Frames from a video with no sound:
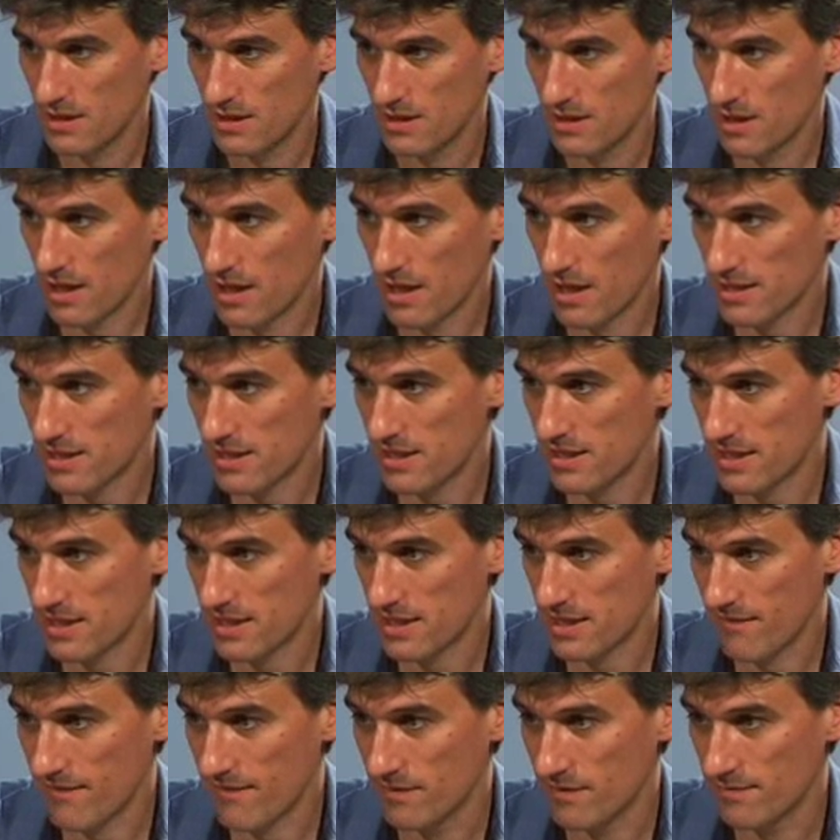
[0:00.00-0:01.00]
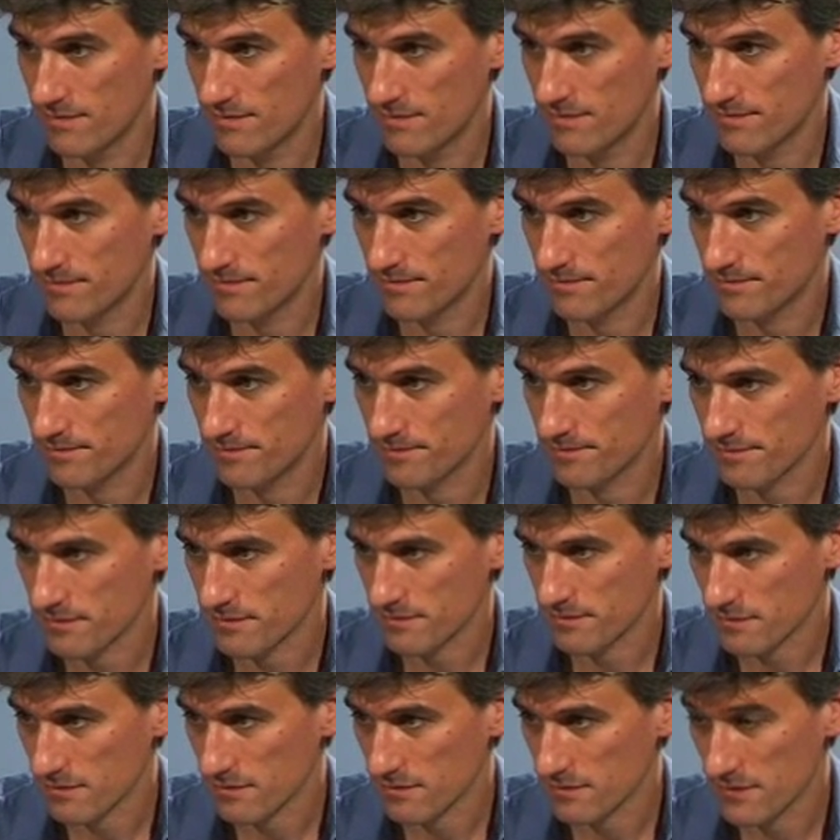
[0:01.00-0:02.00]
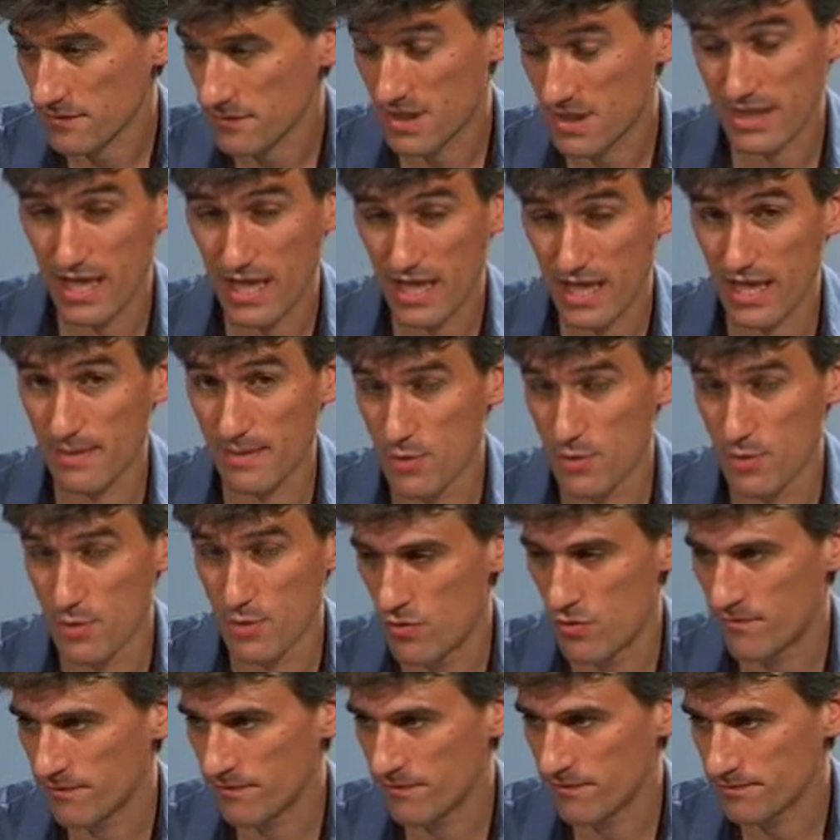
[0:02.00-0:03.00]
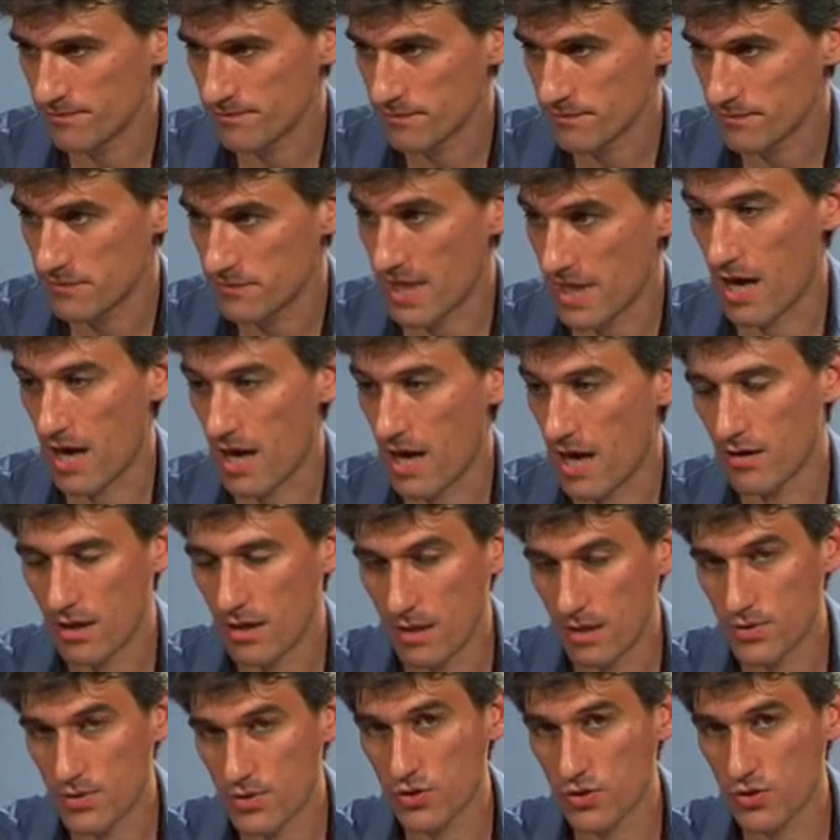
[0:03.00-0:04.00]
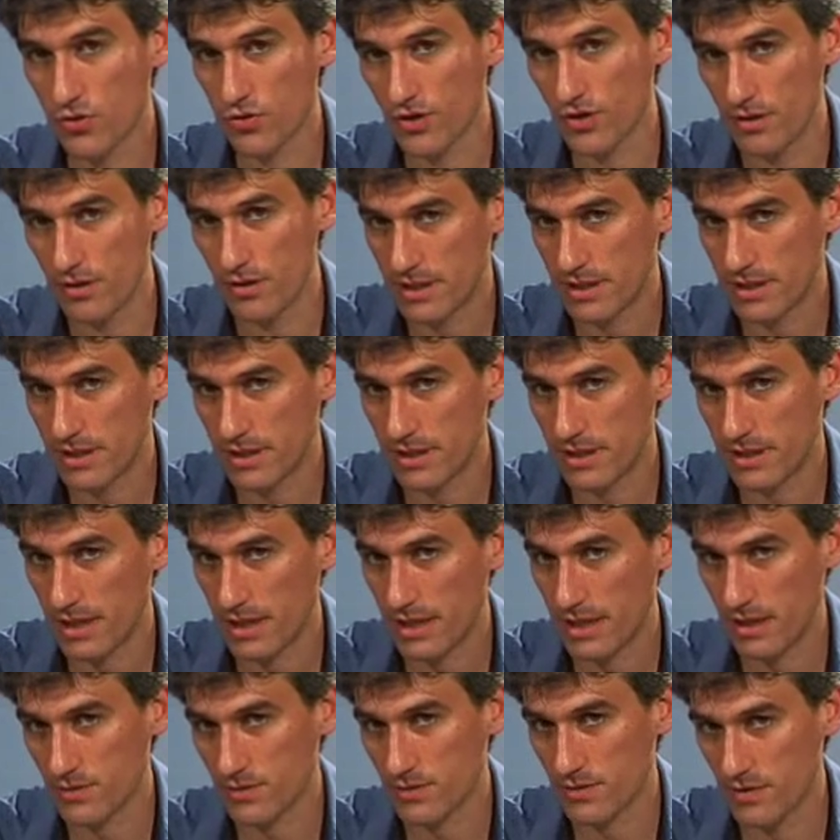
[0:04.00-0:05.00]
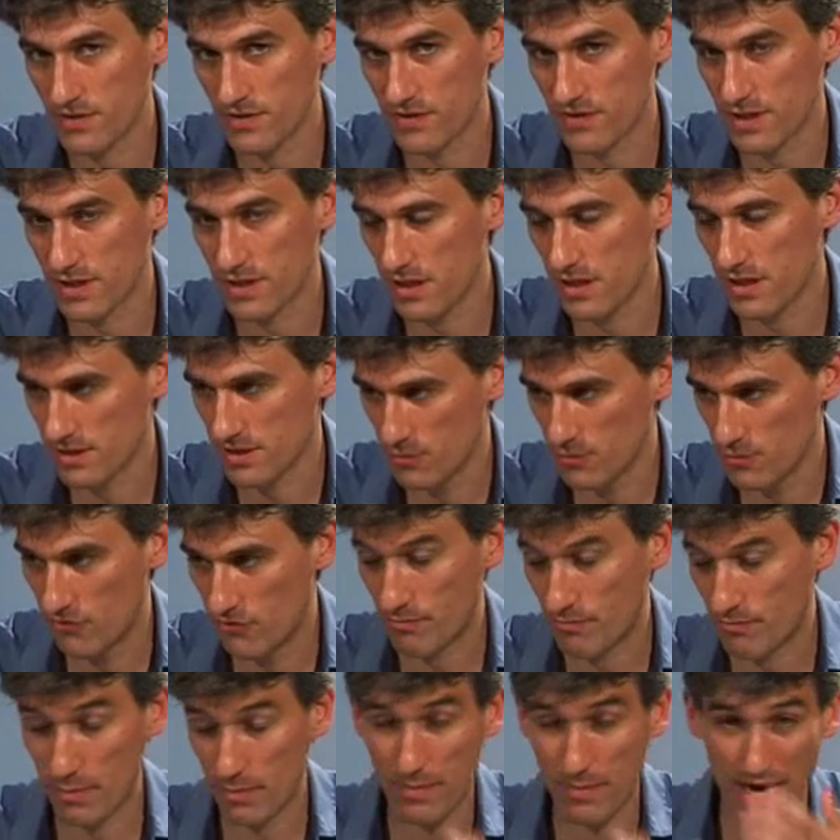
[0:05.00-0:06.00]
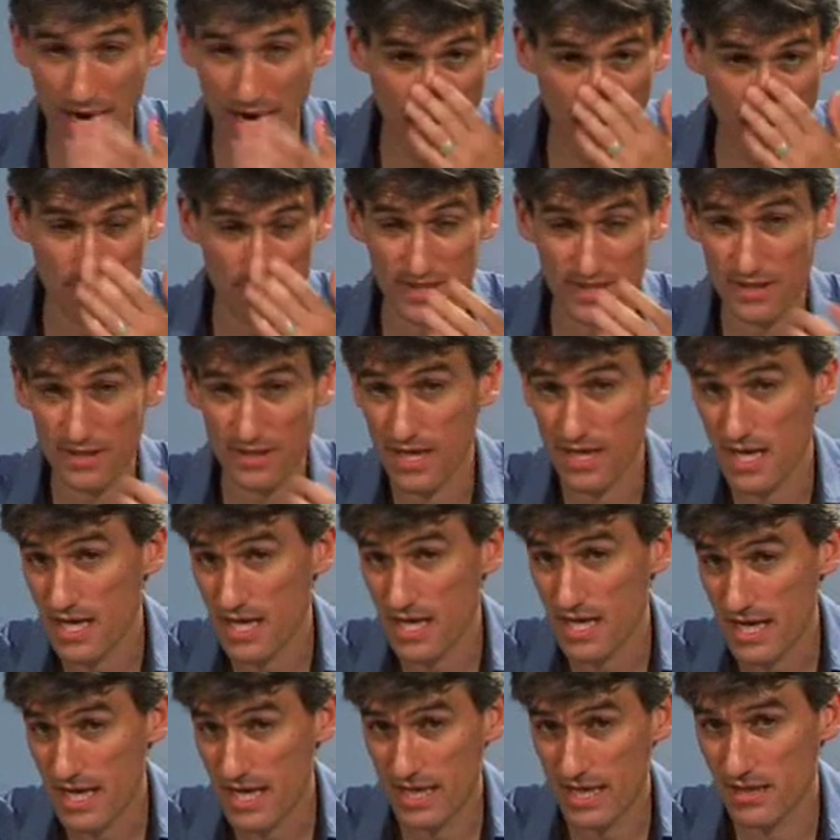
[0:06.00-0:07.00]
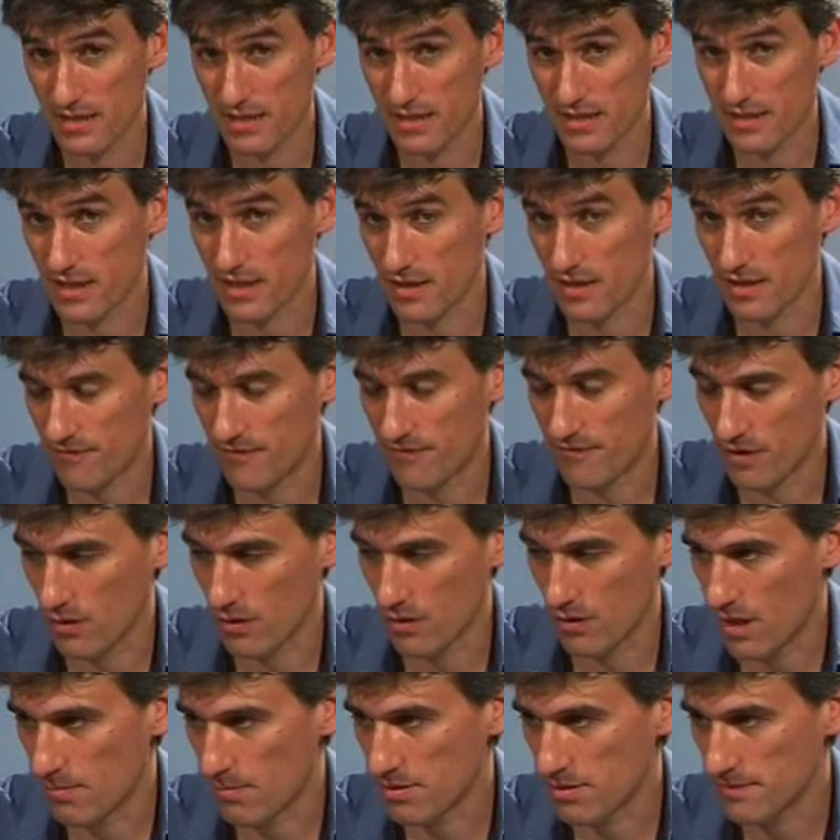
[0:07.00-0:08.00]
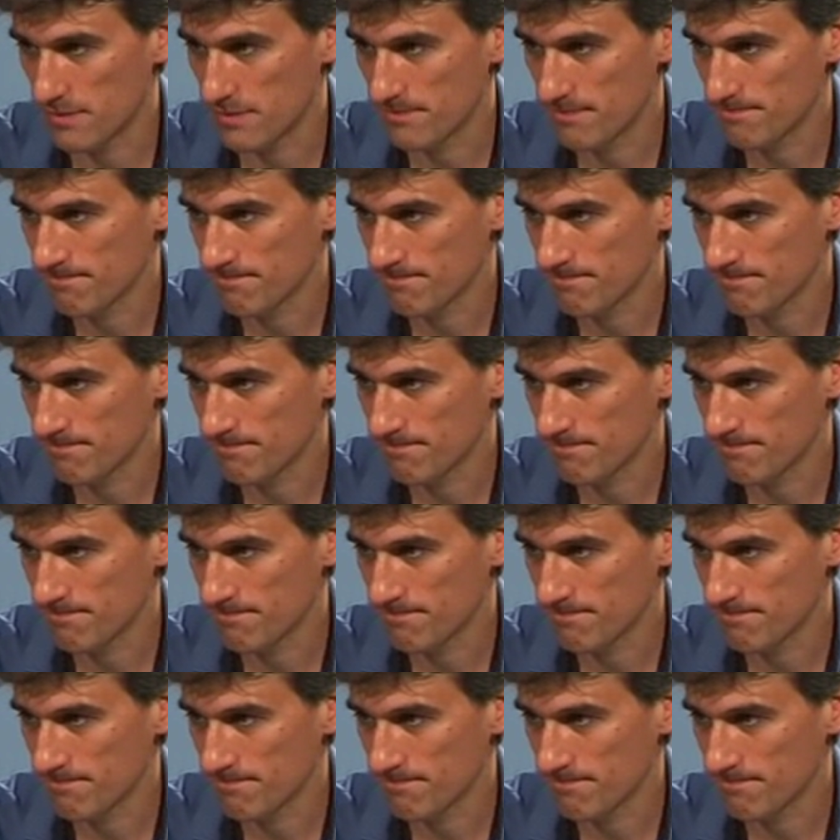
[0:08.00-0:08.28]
Knight d7. It's a killing move. Now, I'm sure that Mykonos would have seen this move, but perhaps he didn't see the follow-up.